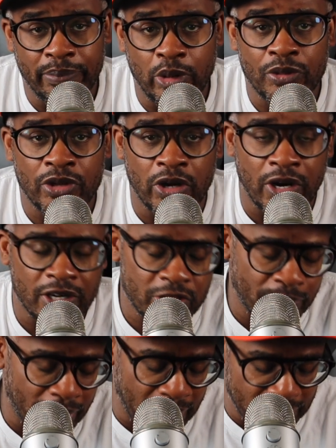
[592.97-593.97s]
both guard
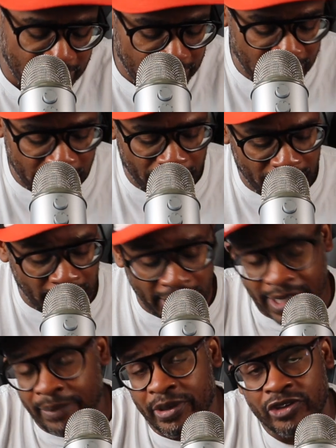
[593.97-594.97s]
spots in the NBA.
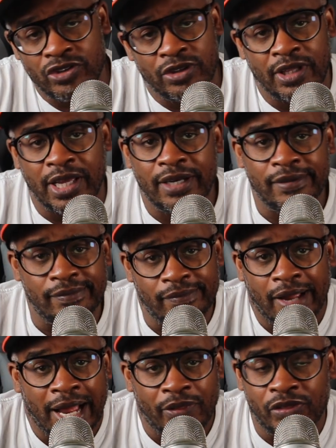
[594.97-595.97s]
And I mentioned that
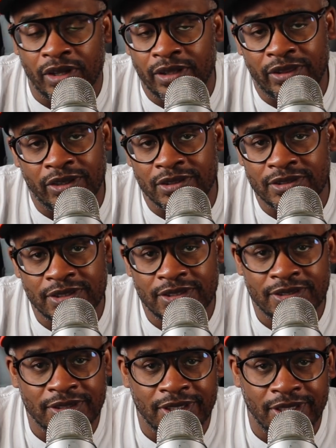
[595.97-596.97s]
I think
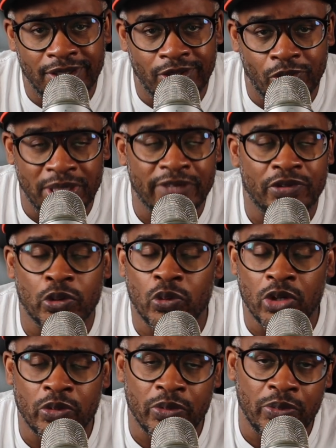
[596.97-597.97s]
we live in a
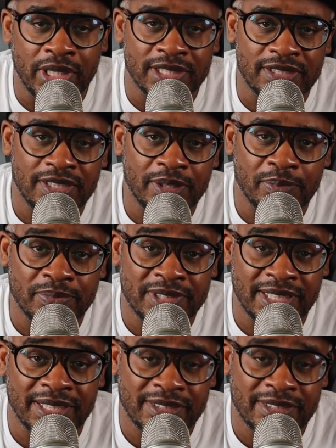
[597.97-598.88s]
world where we could see him seeing